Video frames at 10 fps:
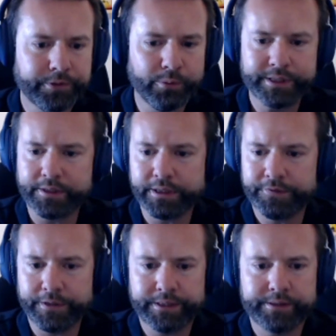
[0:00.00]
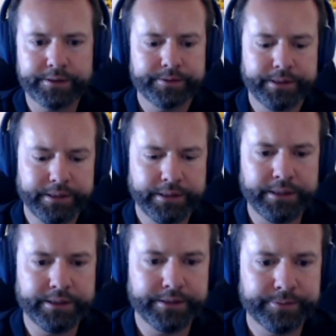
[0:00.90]
what side effects
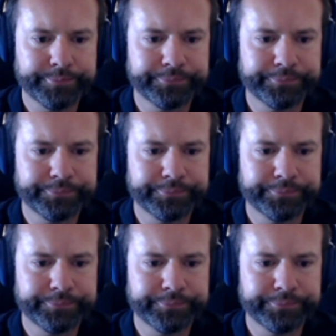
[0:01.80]
is.